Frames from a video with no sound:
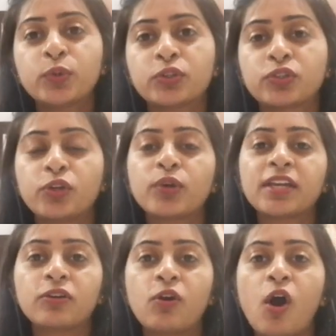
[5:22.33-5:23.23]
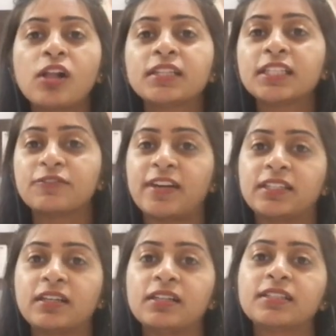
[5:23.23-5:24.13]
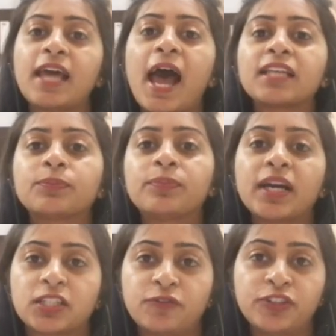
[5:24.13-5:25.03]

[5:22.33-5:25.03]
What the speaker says: So you can call these vesicles as bus,